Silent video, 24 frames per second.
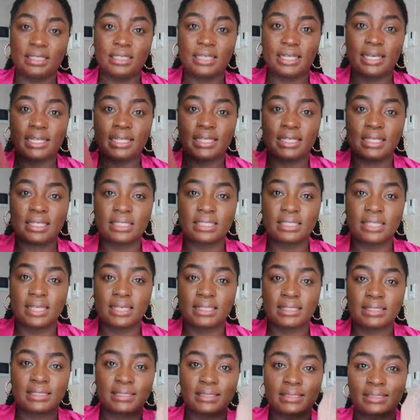The lining is like
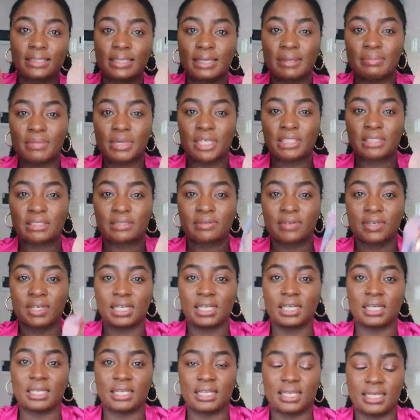the same
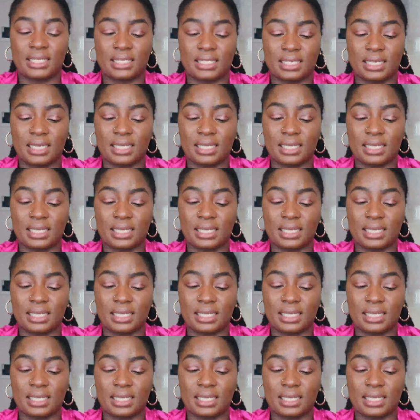material like